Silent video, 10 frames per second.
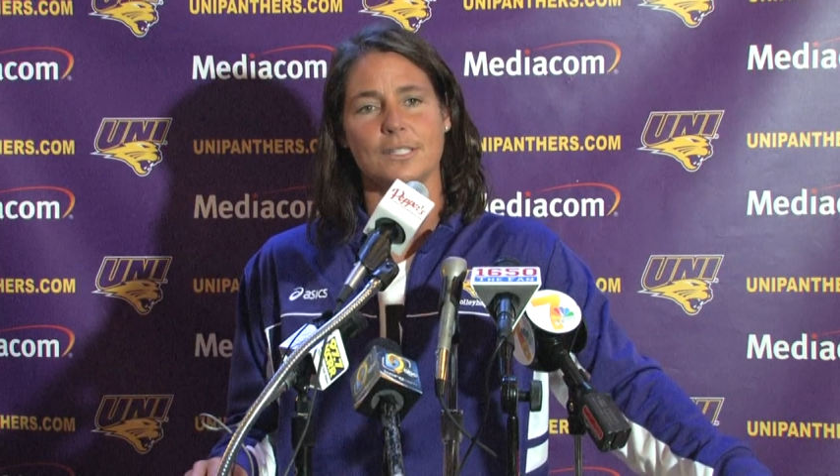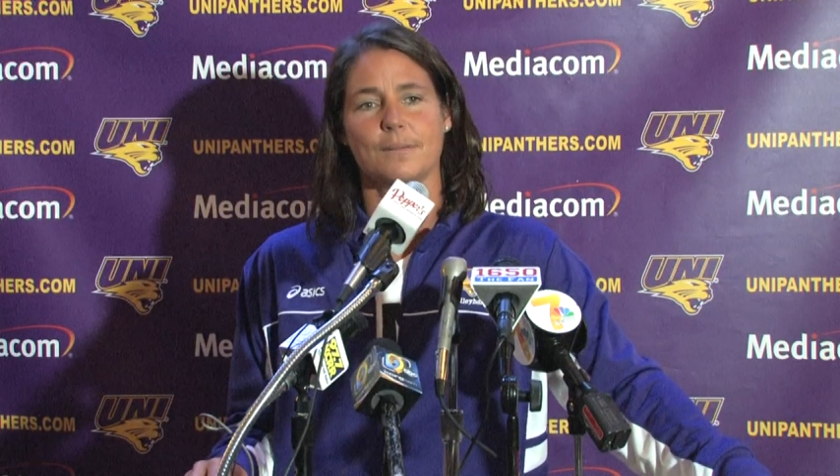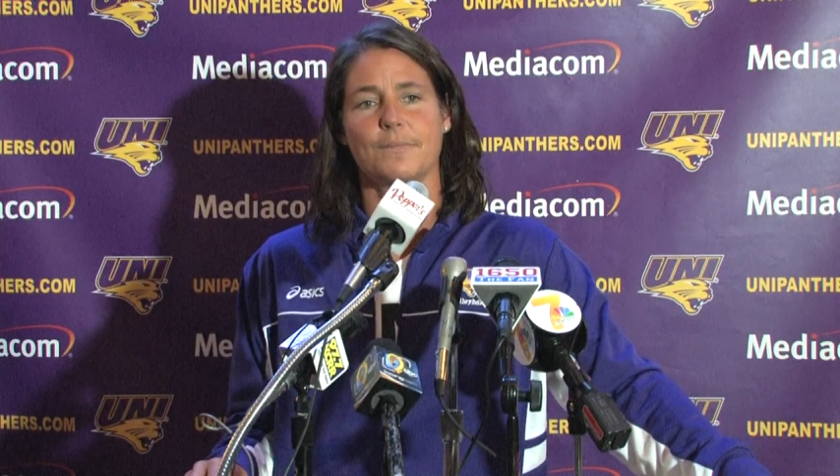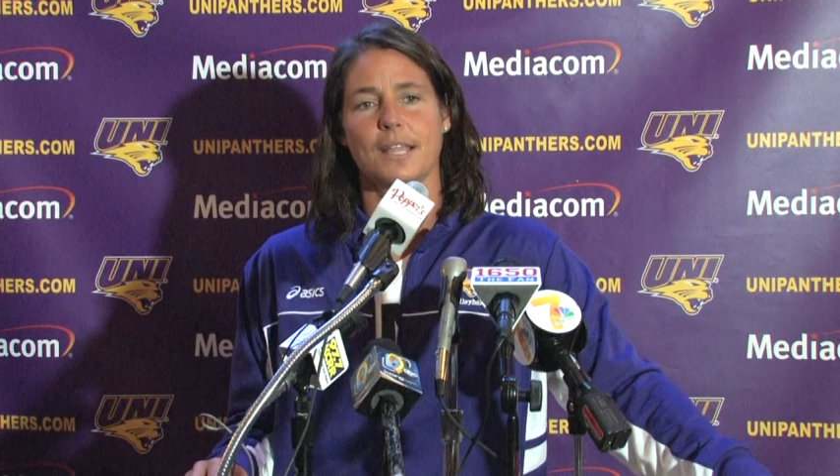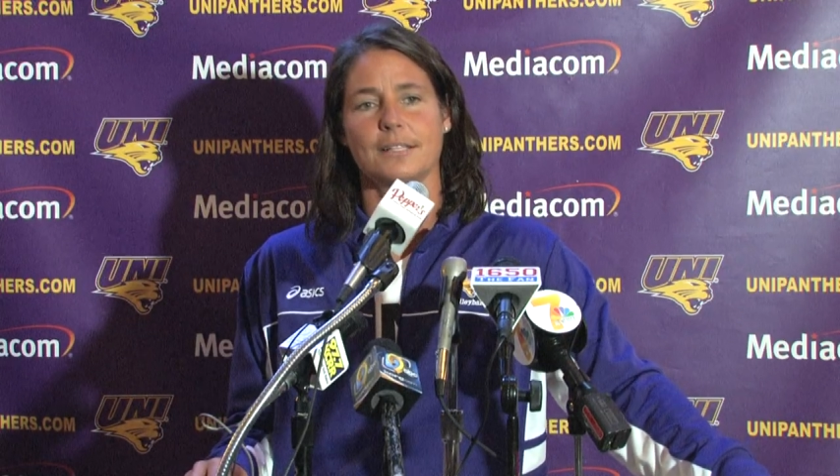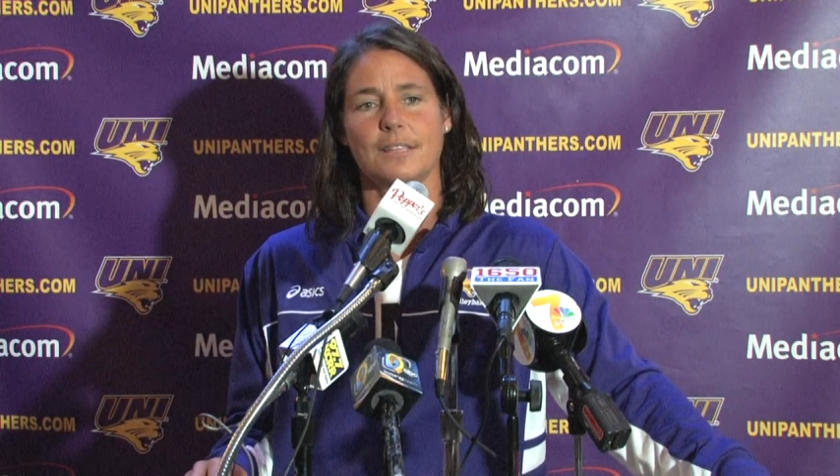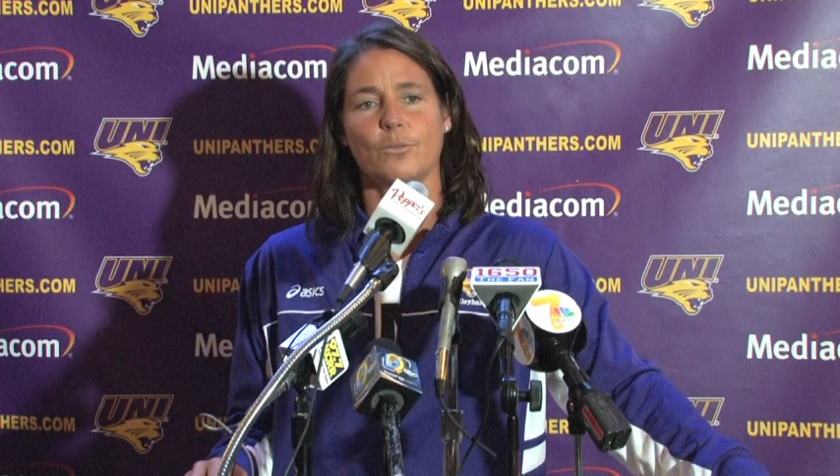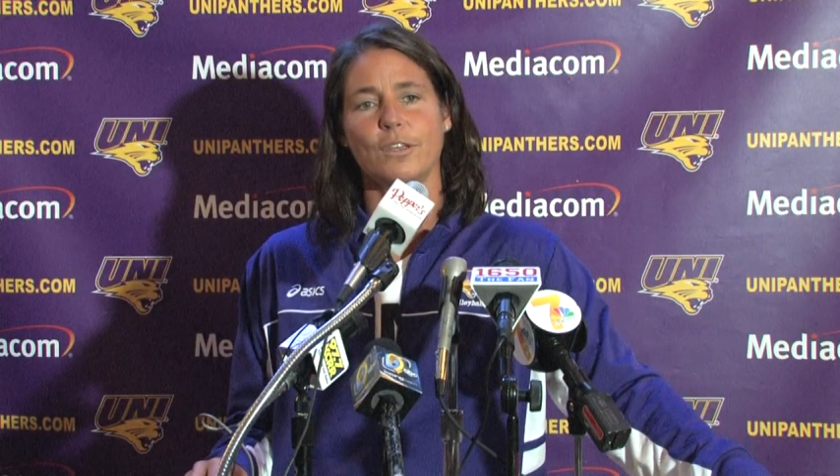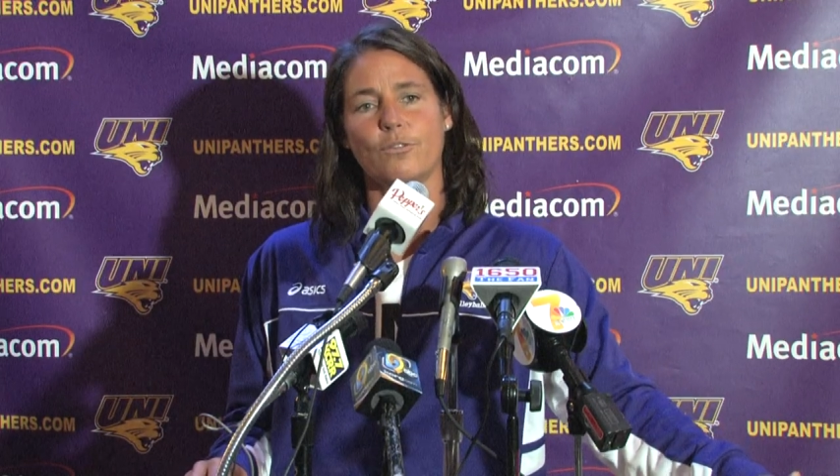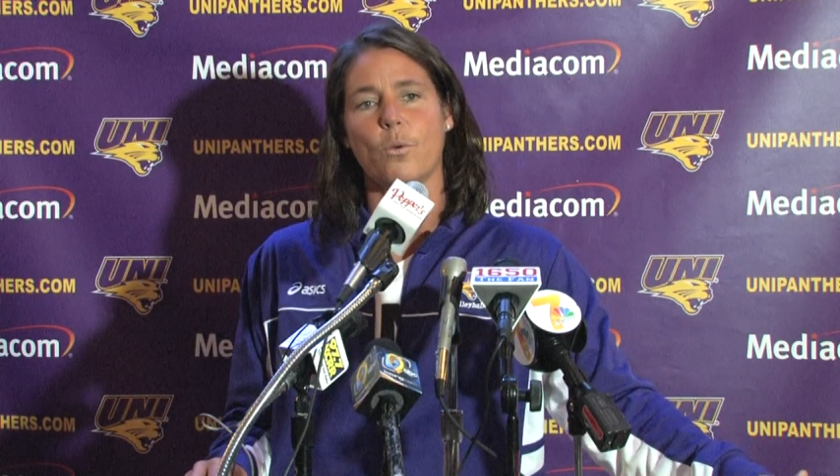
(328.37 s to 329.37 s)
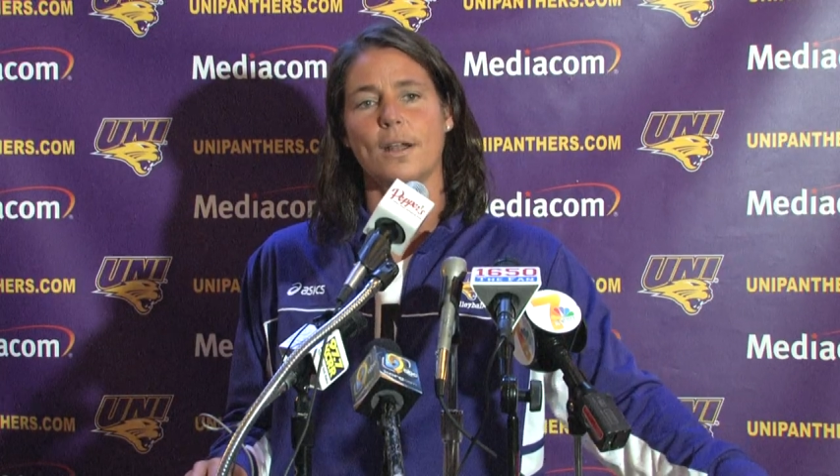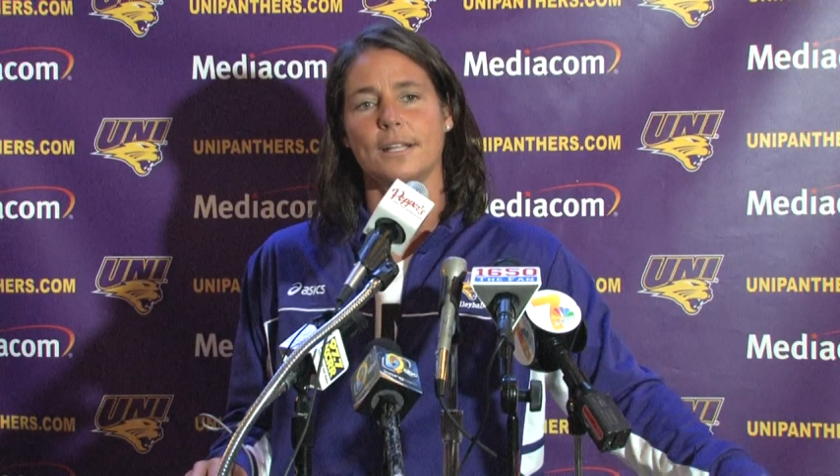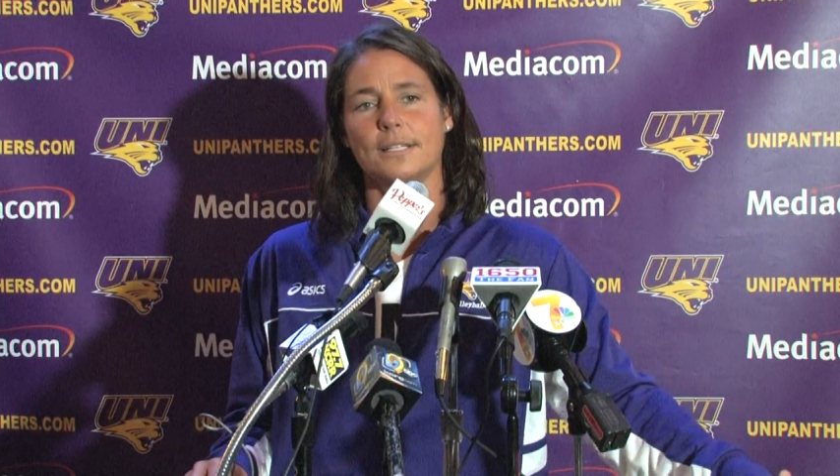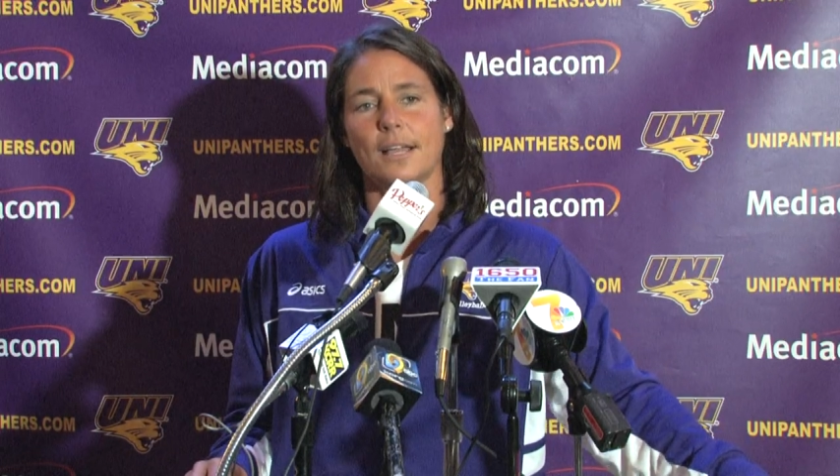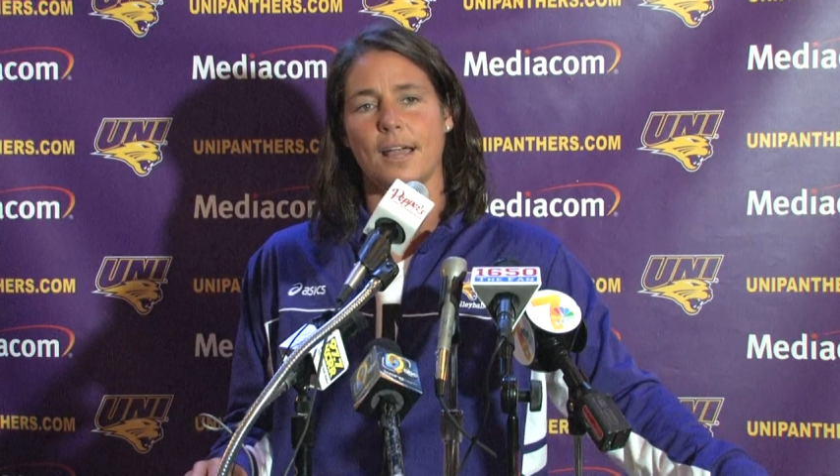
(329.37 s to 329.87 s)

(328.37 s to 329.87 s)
some things that we've wanted